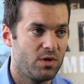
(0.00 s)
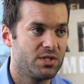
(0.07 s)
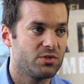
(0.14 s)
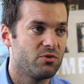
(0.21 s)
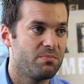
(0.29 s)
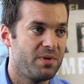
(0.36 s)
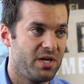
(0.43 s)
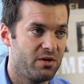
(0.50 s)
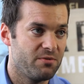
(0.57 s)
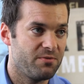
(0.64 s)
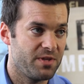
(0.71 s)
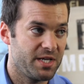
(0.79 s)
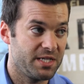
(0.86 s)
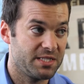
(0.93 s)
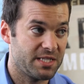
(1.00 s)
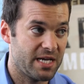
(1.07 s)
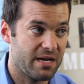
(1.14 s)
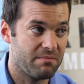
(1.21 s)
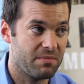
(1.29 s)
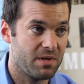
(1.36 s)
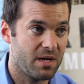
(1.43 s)
was a repeater for the
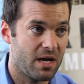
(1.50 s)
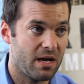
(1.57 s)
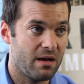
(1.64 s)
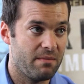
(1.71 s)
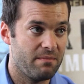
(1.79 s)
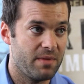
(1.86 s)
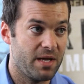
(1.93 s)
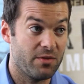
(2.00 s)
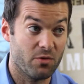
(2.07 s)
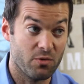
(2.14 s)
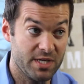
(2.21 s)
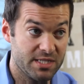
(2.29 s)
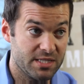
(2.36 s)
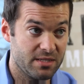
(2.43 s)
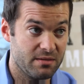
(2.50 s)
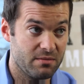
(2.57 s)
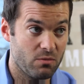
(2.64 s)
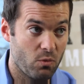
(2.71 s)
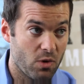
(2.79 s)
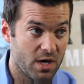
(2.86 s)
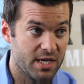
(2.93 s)
exam, and the
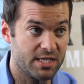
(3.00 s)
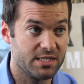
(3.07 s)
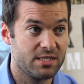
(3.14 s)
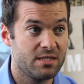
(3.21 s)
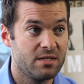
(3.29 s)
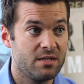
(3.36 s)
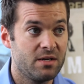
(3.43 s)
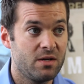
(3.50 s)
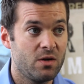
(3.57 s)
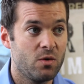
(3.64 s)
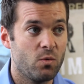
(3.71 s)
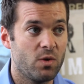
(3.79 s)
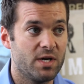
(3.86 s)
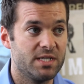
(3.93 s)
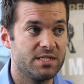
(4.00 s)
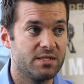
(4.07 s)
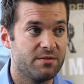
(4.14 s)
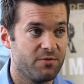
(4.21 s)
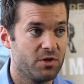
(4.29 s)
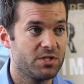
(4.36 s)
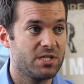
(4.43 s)
reason was
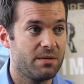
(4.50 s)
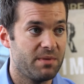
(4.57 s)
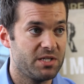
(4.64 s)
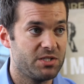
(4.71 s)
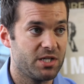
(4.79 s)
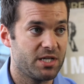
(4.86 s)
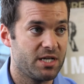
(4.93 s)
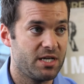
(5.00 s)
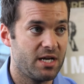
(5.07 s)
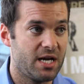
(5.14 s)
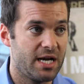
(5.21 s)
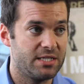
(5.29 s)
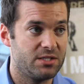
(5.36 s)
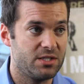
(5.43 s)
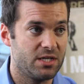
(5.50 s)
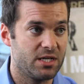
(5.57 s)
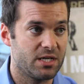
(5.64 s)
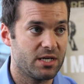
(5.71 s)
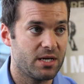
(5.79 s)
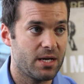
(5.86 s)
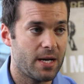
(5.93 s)
the first time I took it, I
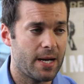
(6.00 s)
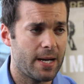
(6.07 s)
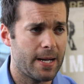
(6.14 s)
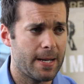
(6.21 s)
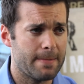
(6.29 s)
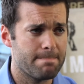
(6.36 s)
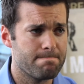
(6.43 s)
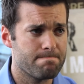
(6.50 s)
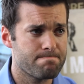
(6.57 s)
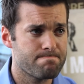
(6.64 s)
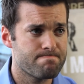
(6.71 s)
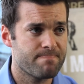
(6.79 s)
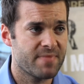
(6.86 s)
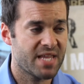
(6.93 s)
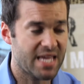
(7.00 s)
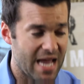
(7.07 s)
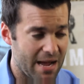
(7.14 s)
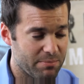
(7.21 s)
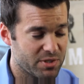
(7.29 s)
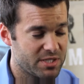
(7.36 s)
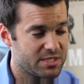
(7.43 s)
took
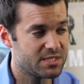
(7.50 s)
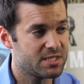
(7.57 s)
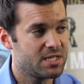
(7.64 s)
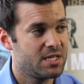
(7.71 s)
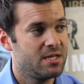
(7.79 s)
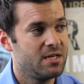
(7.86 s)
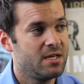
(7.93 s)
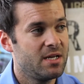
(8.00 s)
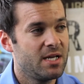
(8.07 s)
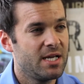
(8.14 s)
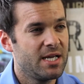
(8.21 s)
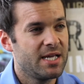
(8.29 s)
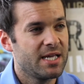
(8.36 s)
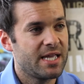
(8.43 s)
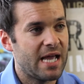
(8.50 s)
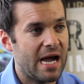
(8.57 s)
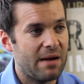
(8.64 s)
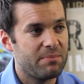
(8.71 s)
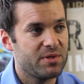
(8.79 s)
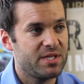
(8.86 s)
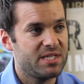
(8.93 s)
Kaplan's.
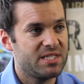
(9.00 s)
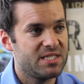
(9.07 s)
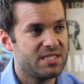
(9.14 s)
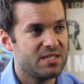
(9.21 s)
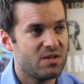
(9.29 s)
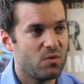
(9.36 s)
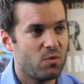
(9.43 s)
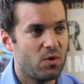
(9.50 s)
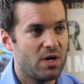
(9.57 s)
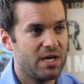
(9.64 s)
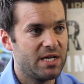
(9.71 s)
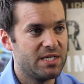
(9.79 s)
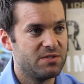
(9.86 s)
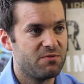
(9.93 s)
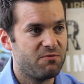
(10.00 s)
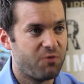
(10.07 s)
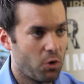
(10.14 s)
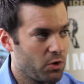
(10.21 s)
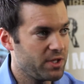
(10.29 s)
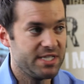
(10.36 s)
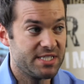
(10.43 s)
Kaplan's was
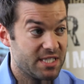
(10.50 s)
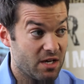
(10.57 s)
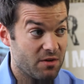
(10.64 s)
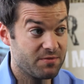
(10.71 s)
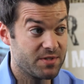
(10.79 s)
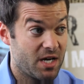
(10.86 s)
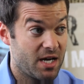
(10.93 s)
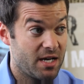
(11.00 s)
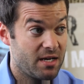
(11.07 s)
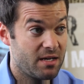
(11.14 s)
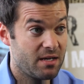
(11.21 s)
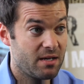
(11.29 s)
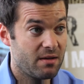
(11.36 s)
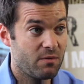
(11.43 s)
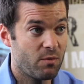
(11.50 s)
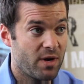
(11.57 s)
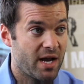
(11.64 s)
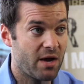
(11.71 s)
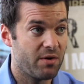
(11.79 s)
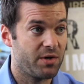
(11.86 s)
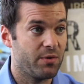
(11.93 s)
fully self-taught. When
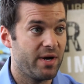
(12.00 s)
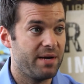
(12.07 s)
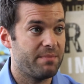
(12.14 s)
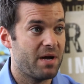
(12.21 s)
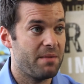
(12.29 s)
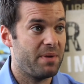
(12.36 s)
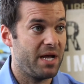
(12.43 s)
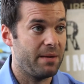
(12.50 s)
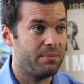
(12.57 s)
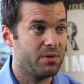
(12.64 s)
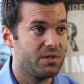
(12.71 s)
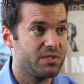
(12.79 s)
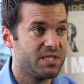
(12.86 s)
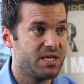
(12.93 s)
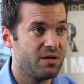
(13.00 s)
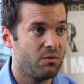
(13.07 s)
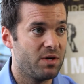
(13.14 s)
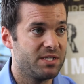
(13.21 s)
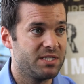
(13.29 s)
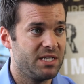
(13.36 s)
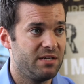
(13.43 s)
I would grade my papers, it
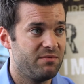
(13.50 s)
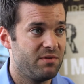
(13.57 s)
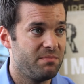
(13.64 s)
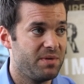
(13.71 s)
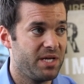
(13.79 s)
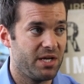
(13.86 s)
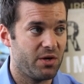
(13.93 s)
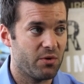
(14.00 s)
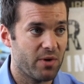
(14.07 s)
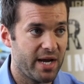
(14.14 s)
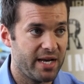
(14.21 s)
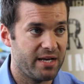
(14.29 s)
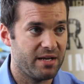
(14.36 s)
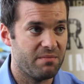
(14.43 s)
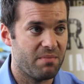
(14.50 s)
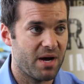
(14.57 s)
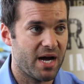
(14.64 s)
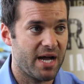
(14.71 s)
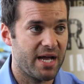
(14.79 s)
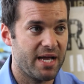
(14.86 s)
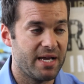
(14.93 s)
wasn't even being graded
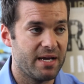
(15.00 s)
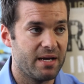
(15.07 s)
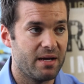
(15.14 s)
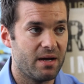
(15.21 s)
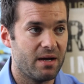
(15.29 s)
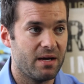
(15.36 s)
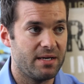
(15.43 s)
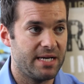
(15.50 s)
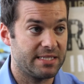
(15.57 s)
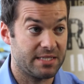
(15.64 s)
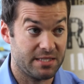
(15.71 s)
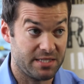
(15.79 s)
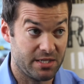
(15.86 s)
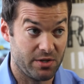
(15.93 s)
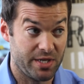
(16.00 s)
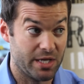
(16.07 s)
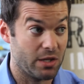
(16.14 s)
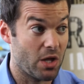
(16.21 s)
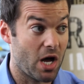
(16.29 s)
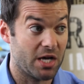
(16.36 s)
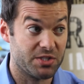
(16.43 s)
by necessarily a
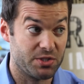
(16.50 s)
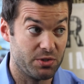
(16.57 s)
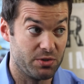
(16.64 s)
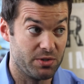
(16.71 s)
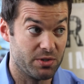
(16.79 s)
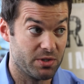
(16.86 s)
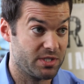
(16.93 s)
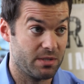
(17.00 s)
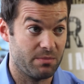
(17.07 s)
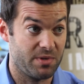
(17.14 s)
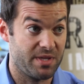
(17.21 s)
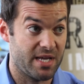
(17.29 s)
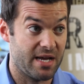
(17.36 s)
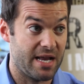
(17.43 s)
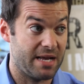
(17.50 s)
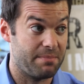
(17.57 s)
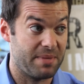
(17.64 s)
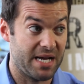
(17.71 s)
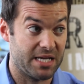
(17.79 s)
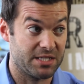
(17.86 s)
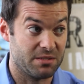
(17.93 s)
law student or someone that had
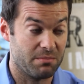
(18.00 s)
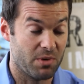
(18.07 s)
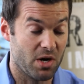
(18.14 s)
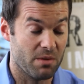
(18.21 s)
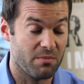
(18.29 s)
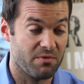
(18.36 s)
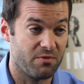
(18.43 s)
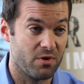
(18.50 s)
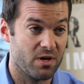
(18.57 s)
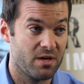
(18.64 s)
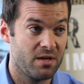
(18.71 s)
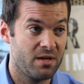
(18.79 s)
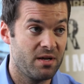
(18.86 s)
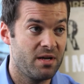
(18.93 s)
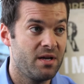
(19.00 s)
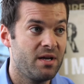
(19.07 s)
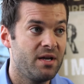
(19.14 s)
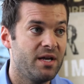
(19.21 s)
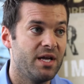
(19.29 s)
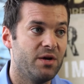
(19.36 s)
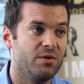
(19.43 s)
passed the bar before.
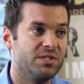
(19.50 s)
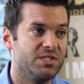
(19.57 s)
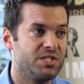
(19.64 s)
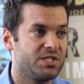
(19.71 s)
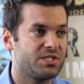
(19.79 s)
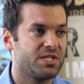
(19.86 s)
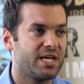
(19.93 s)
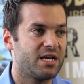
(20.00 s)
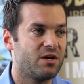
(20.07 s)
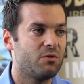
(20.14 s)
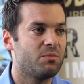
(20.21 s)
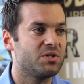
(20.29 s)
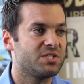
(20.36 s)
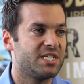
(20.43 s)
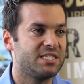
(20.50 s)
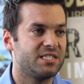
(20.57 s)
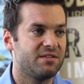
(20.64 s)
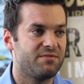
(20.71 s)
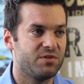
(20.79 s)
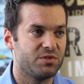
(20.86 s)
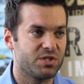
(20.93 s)
It was just like almost as
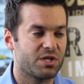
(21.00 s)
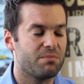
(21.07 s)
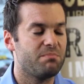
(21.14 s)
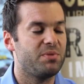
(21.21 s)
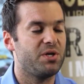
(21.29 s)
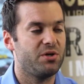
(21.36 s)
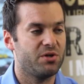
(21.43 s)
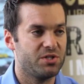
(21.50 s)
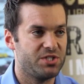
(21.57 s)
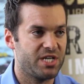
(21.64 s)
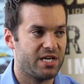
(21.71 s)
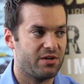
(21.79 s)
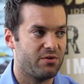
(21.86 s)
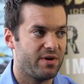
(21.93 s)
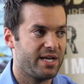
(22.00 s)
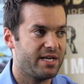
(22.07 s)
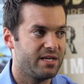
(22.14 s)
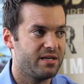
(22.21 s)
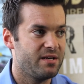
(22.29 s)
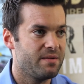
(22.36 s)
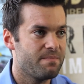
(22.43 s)
if it was a
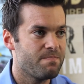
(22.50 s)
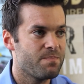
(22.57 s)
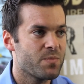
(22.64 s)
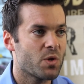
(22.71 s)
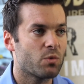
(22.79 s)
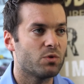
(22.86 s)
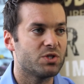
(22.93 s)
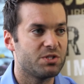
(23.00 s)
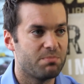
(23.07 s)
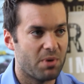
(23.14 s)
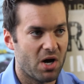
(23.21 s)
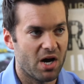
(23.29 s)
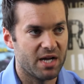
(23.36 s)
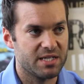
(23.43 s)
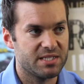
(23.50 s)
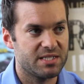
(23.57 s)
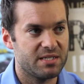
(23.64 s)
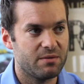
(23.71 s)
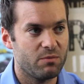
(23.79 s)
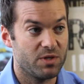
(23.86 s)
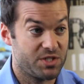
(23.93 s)
computer-generated
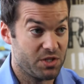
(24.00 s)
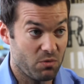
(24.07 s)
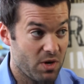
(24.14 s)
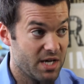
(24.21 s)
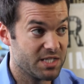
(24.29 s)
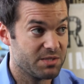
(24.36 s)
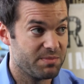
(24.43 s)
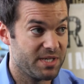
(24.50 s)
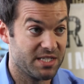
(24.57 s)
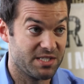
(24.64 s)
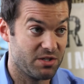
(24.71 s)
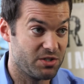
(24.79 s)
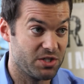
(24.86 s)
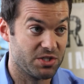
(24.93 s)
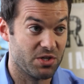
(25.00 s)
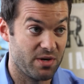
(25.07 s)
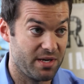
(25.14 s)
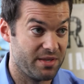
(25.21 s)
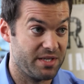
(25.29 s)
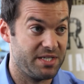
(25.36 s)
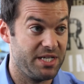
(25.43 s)
response, which it was, because they were just
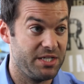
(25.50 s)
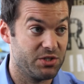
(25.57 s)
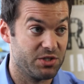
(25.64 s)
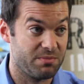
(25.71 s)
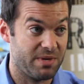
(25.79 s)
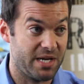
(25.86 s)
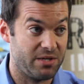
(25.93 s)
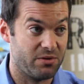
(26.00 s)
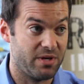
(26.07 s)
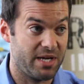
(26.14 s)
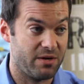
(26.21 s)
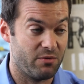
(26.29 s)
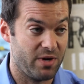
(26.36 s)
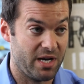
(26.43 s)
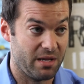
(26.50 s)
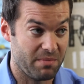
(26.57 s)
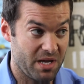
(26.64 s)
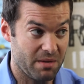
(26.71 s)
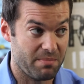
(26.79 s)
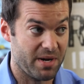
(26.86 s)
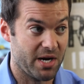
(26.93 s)
going to the teacher's manual and reading
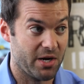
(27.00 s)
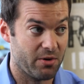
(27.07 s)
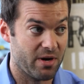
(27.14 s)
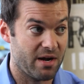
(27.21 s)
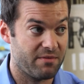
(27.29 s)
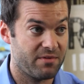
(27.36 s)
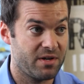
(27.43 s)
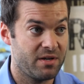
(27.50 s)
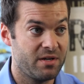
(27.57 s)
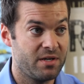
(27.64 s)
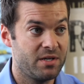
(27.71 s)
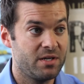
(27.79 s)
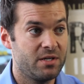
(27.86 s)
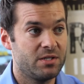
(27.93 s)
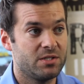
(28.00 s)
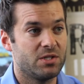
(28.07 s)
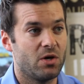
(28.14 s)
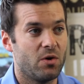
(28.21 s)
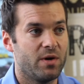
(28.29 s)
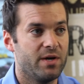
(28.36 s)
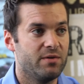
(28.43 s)
me a paragraph.
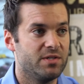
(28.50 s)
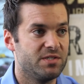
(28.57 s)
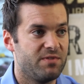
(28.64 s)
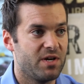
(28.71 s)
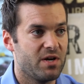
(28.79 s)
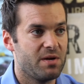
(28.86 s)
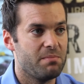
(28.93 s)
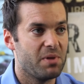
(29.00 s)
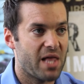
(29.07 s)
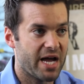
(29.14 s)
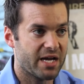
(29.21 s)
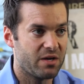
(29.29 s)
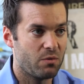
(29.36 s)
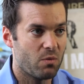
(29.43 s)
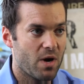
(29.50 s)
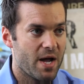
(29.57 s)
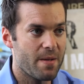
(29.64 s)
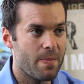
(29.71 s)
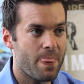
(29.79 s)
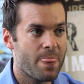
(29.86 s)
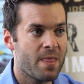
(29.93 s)
So it was very black and
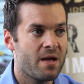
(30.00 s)
white.